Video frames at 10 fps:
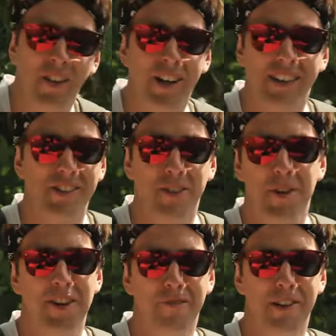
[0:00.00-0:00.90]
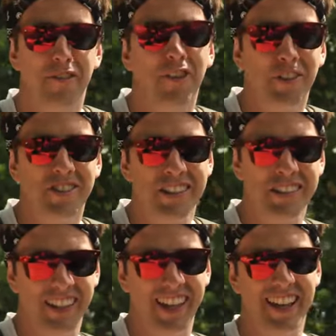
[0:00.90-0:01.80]
to look at the screen of my phone,
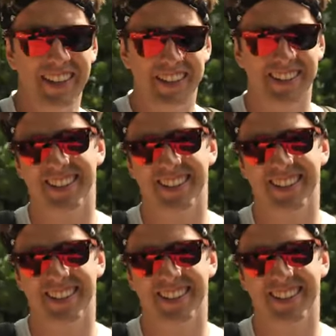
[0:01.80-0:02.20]
just in case.